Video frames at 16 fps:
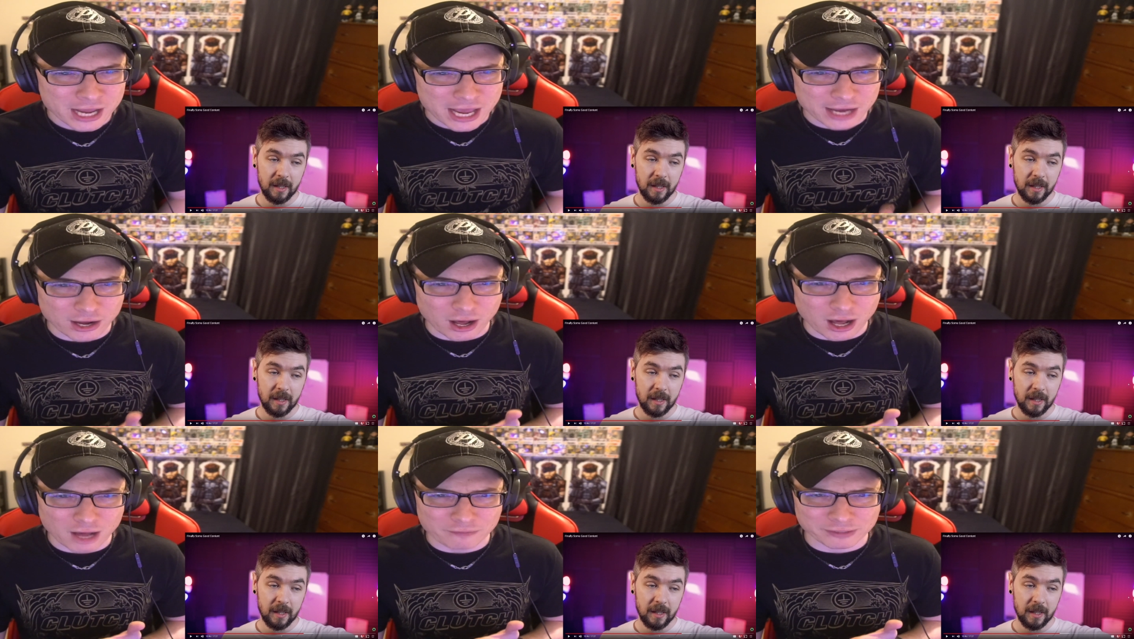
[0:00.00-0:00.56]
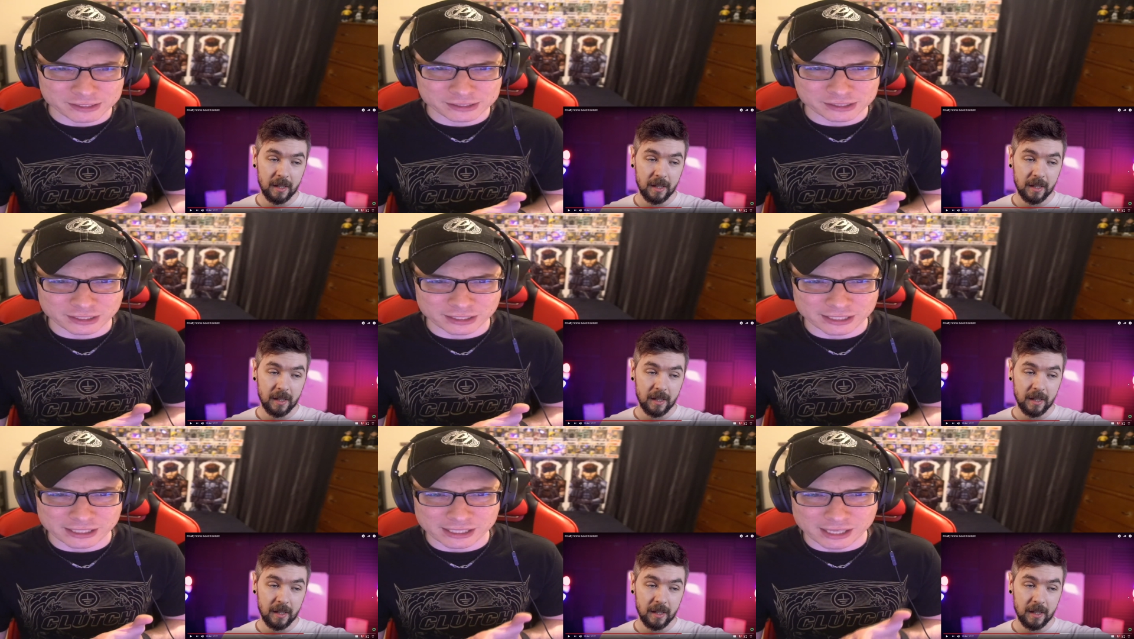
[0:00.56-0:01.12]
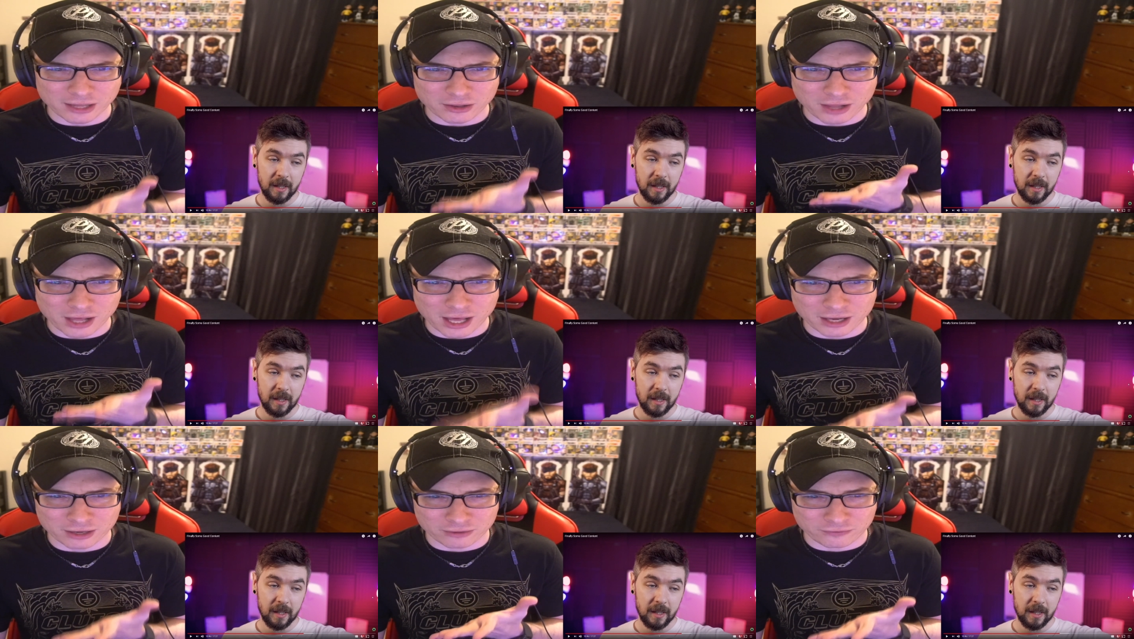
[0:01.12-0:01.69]
Speaker 1: and obviously a
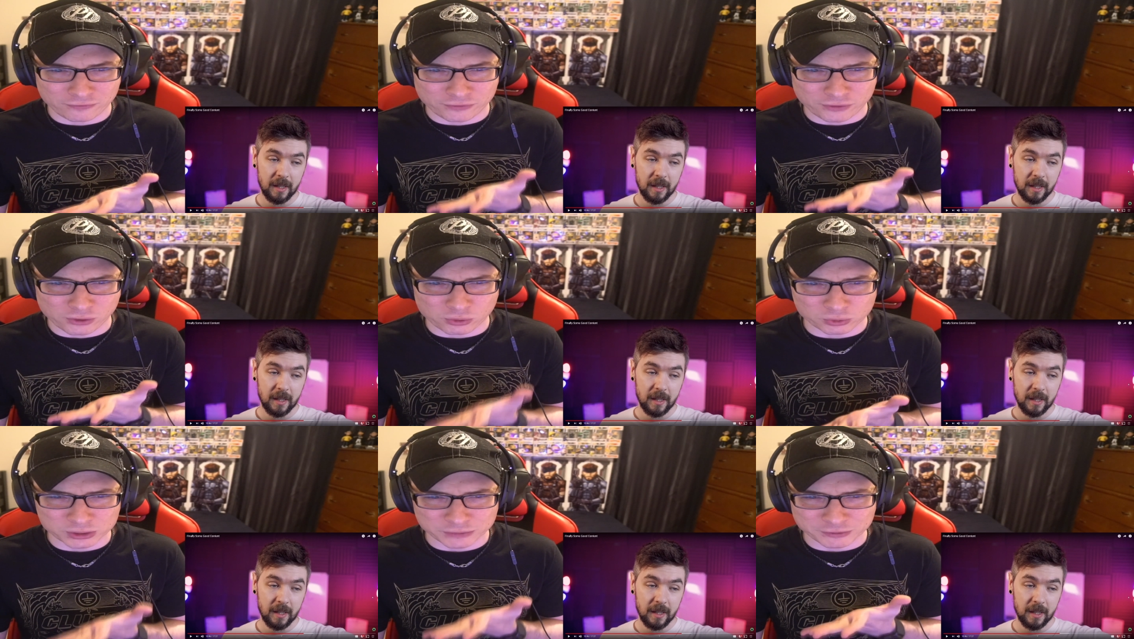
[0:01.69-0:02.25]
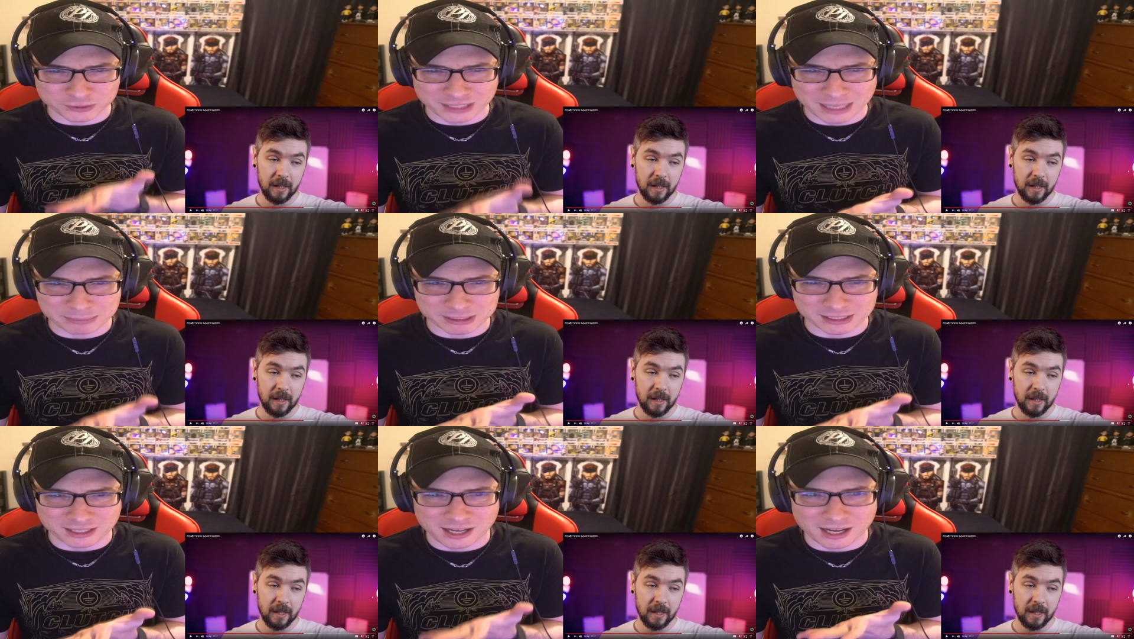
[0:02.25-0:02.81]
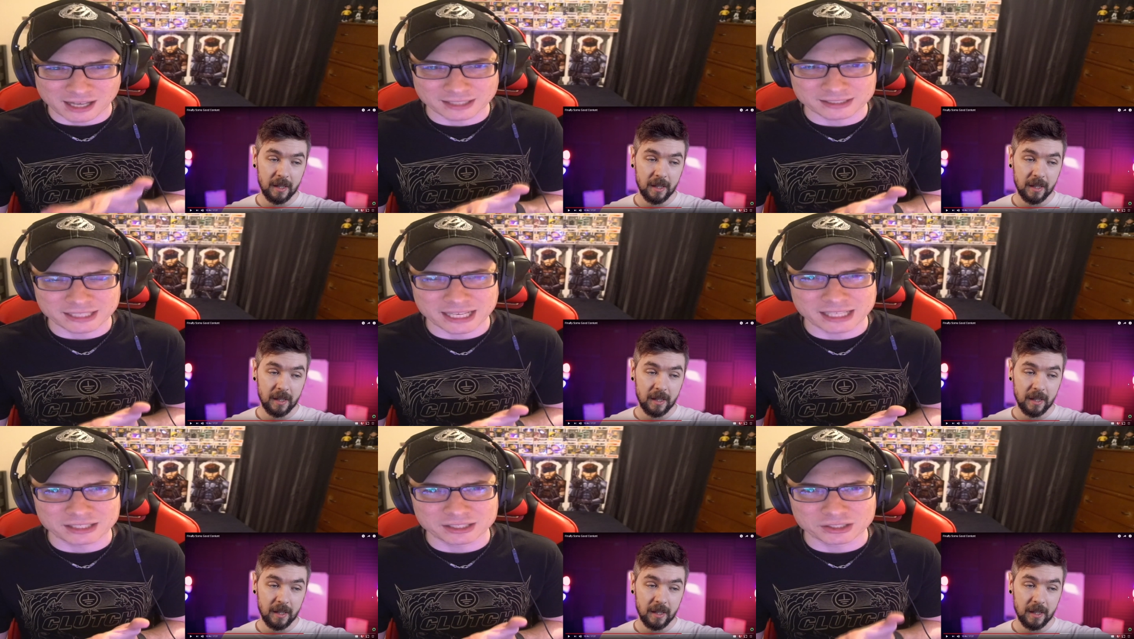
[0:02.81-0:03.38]
lot of those different types of
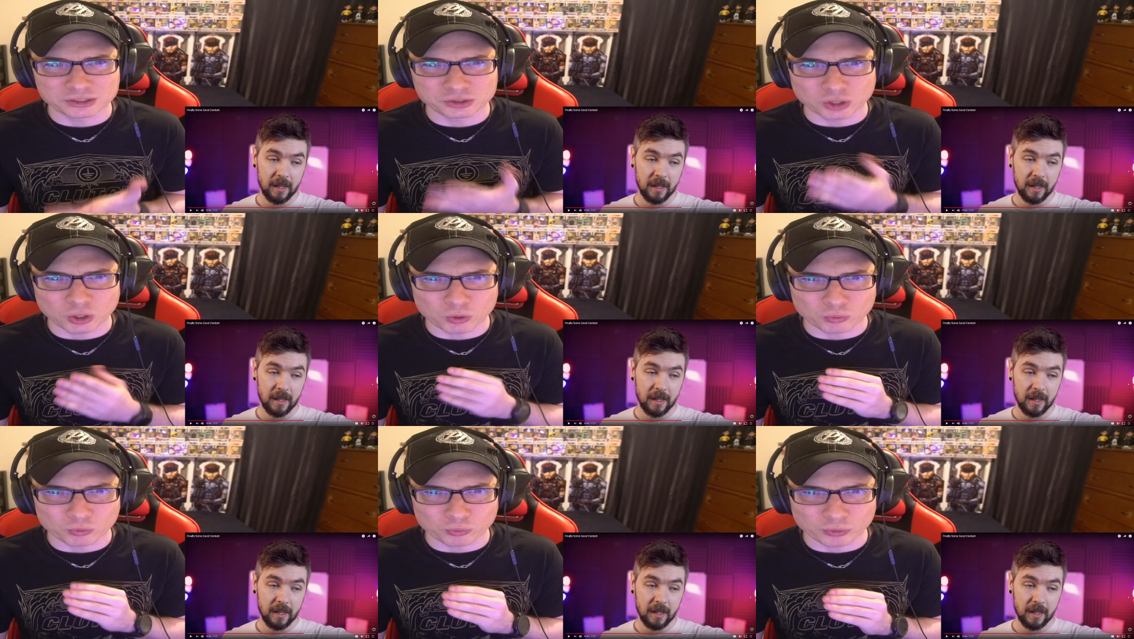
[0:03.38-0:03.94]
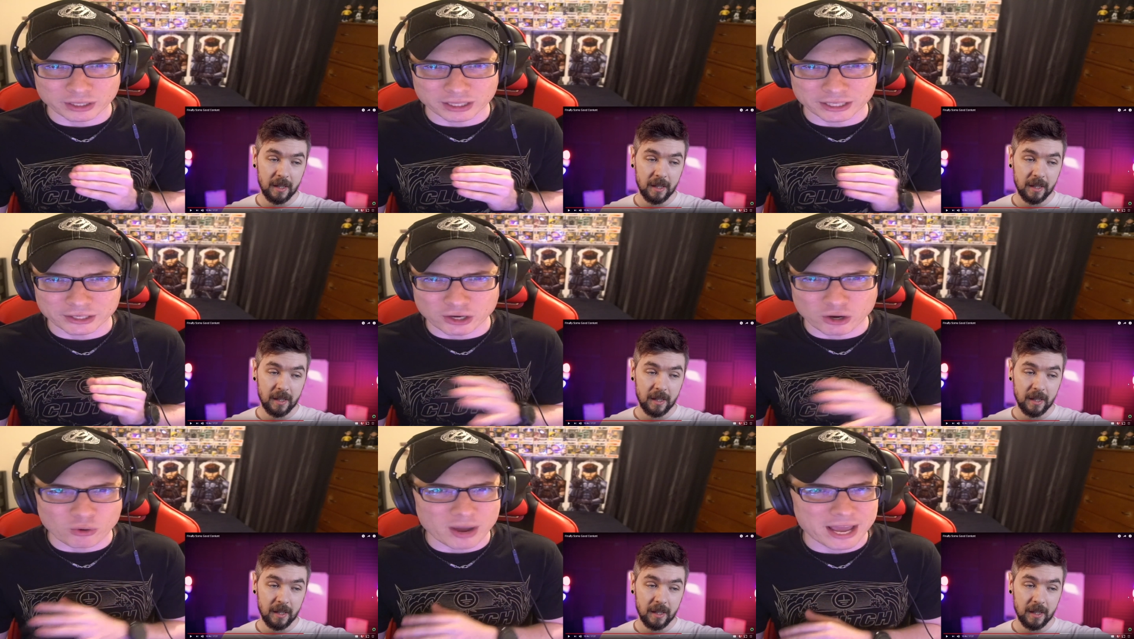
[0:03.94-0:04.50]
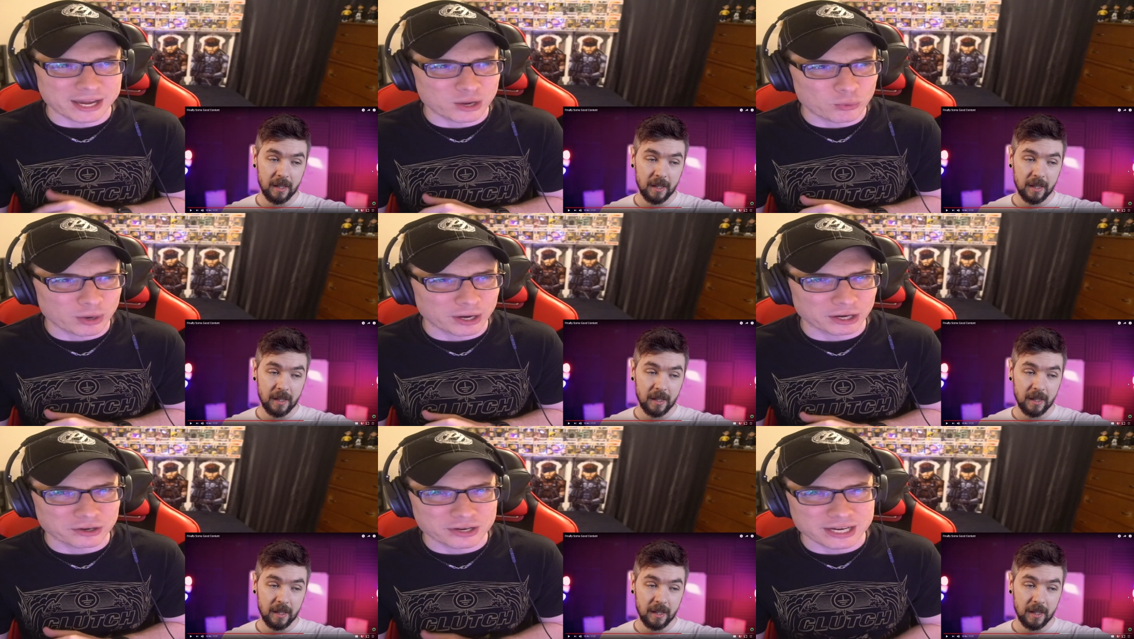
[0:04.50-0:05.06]
content don't really go
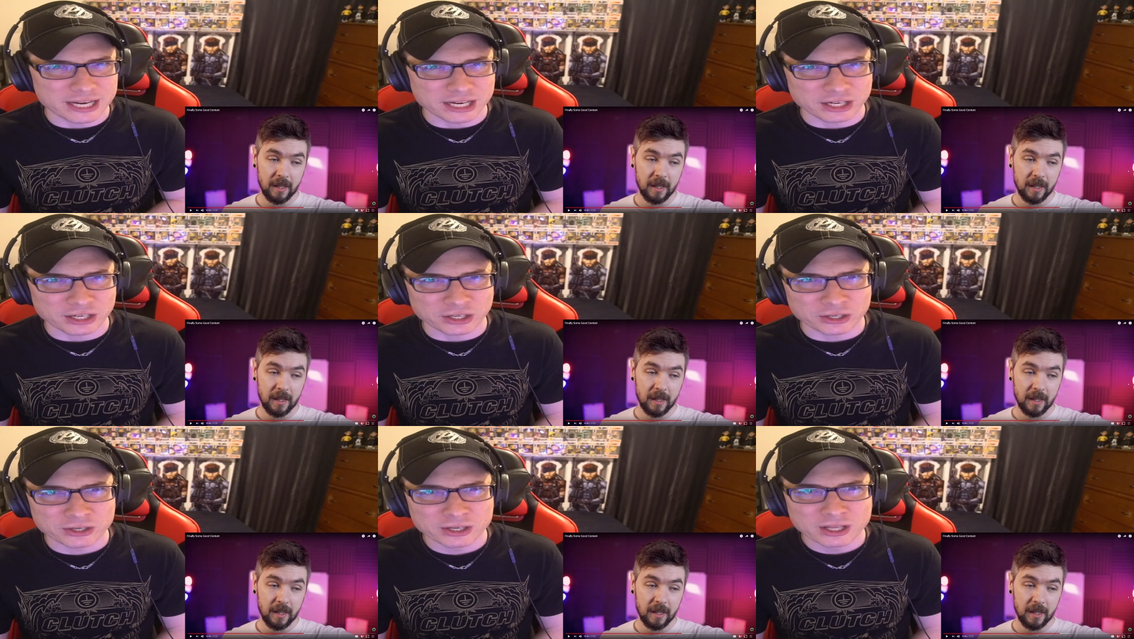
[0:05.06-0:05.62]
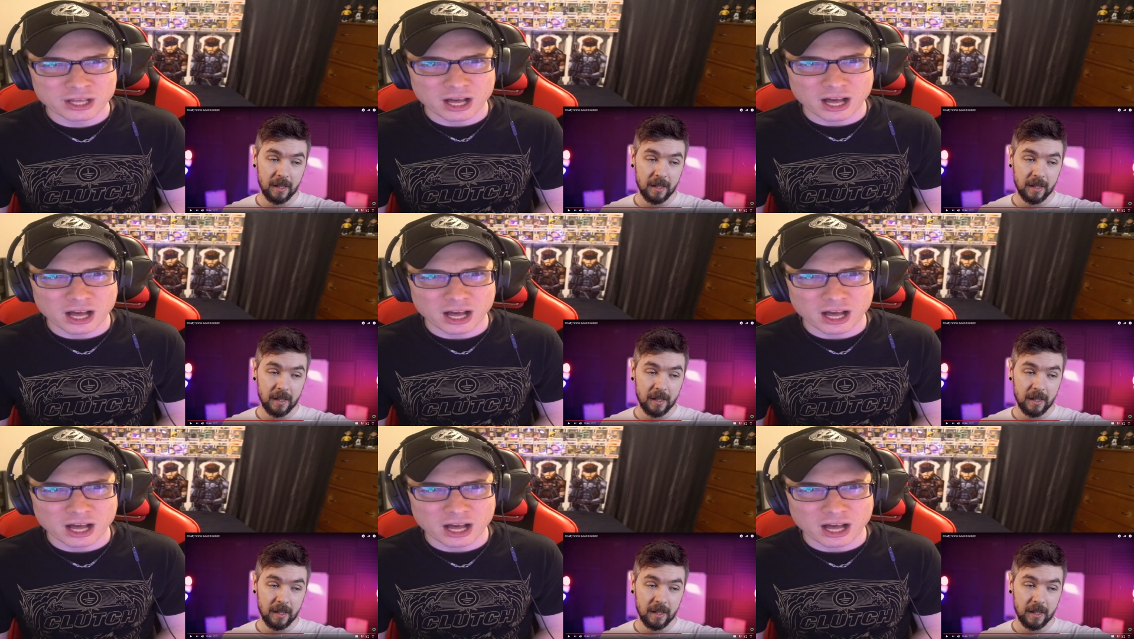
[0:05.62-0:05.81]
anywhere near